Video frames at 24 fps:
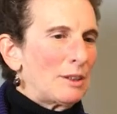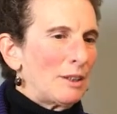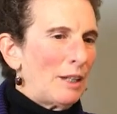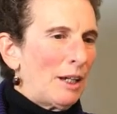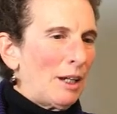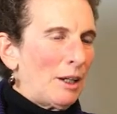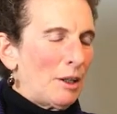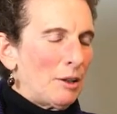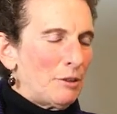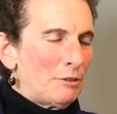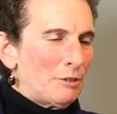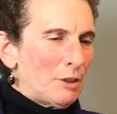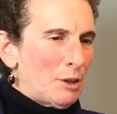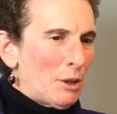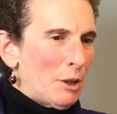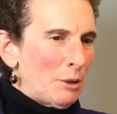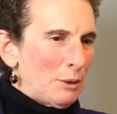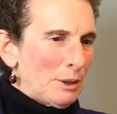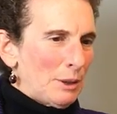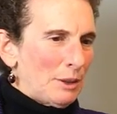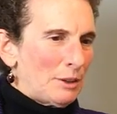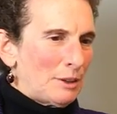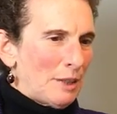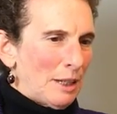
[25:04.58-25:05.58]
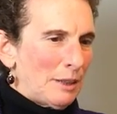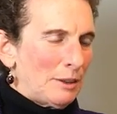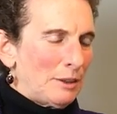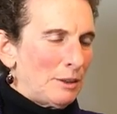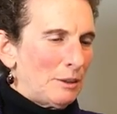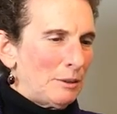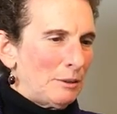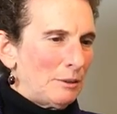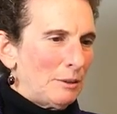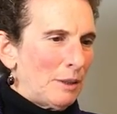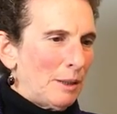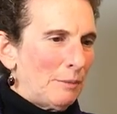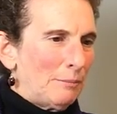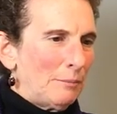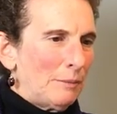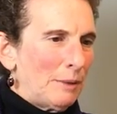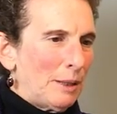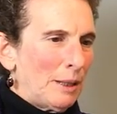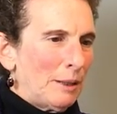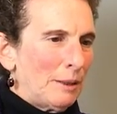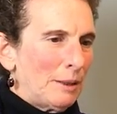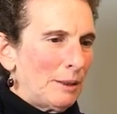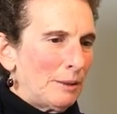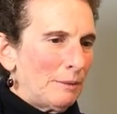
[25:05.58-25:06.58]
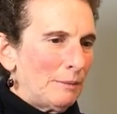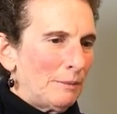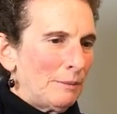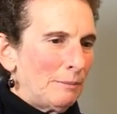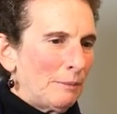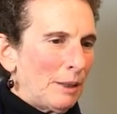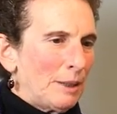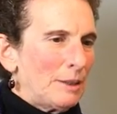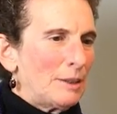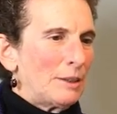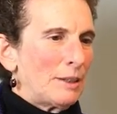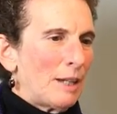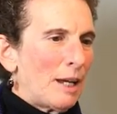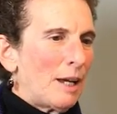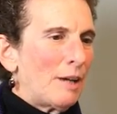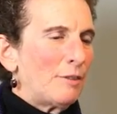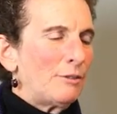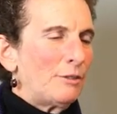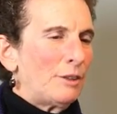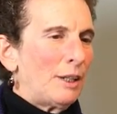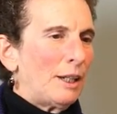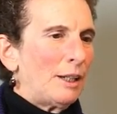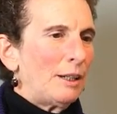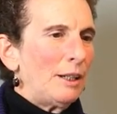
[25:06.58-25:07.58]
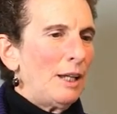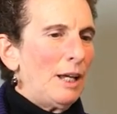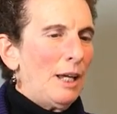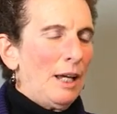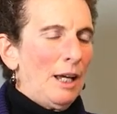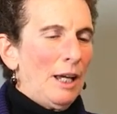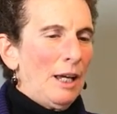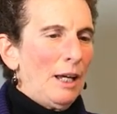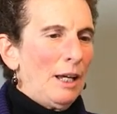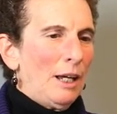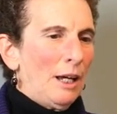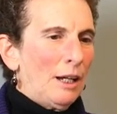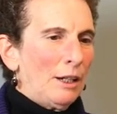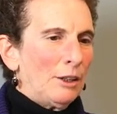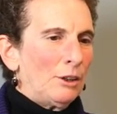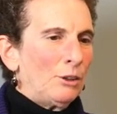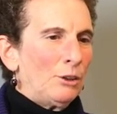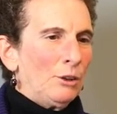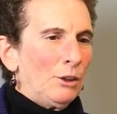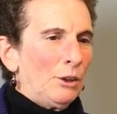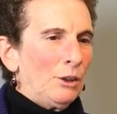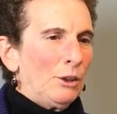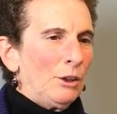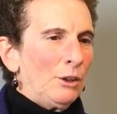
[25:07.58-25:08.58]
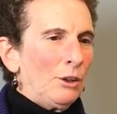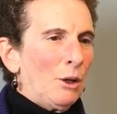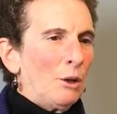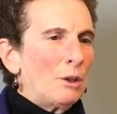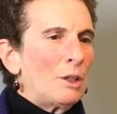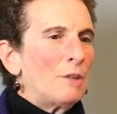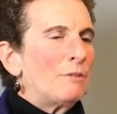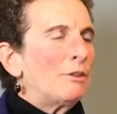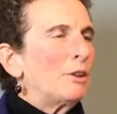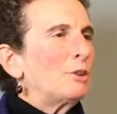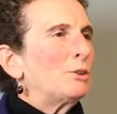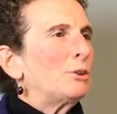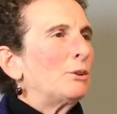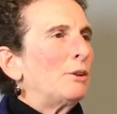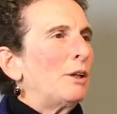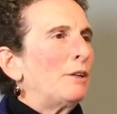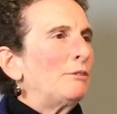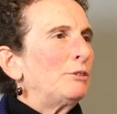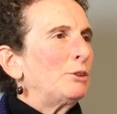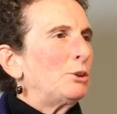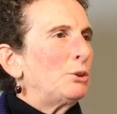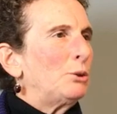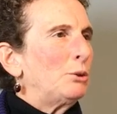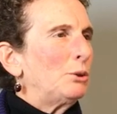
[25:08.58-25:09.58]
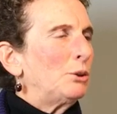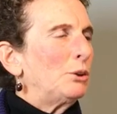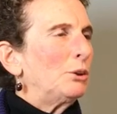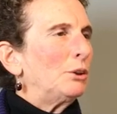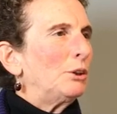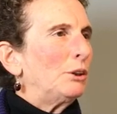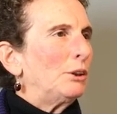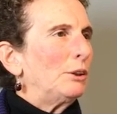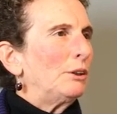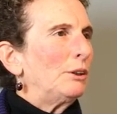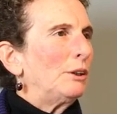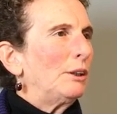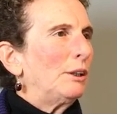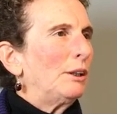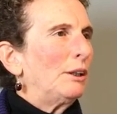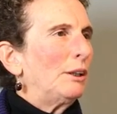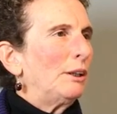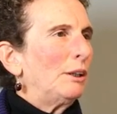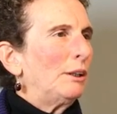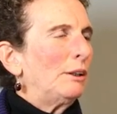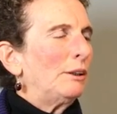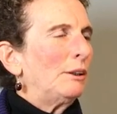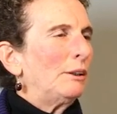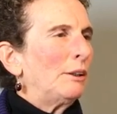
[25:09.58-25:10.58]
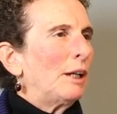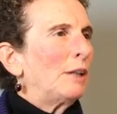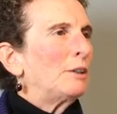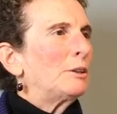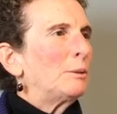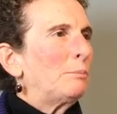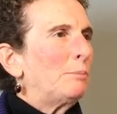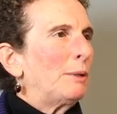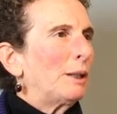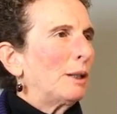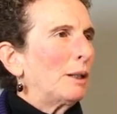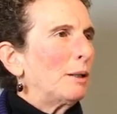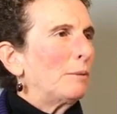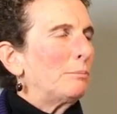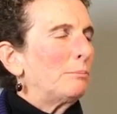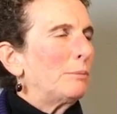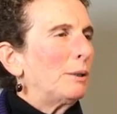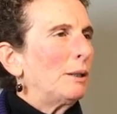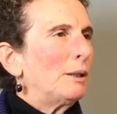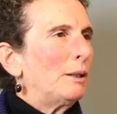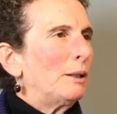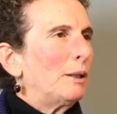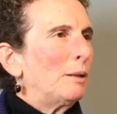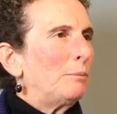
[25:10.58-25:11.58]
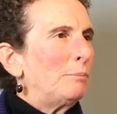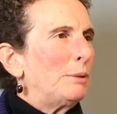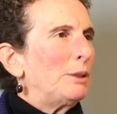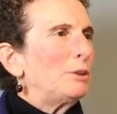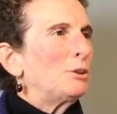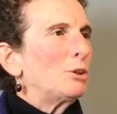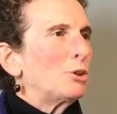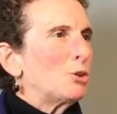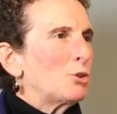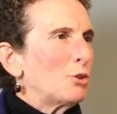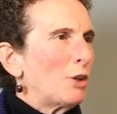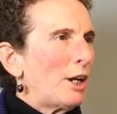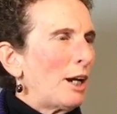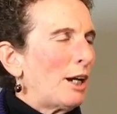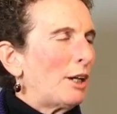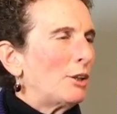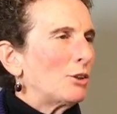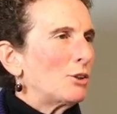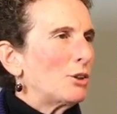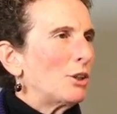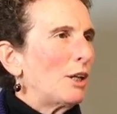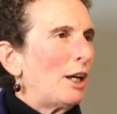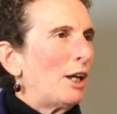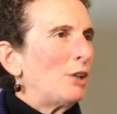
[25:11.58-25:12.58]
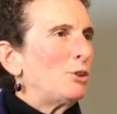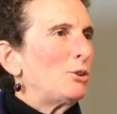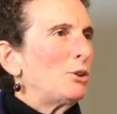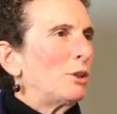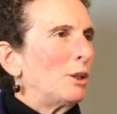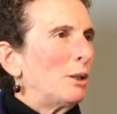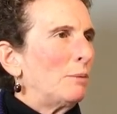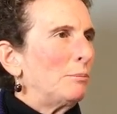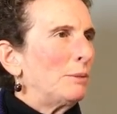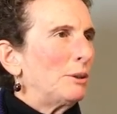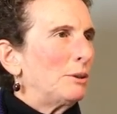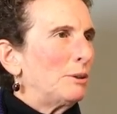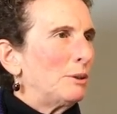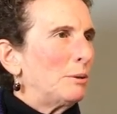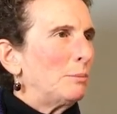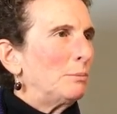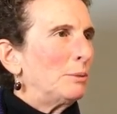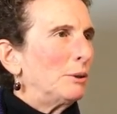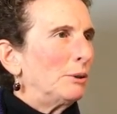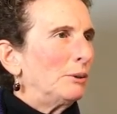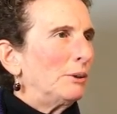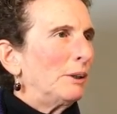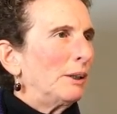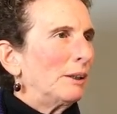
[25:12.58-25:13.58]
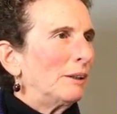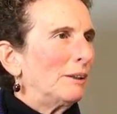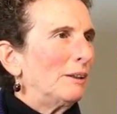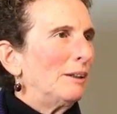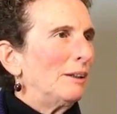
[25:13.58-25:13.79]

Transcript: have always said to my staff that none of us are ever too good not to pick up a piece of trash as you come into the building.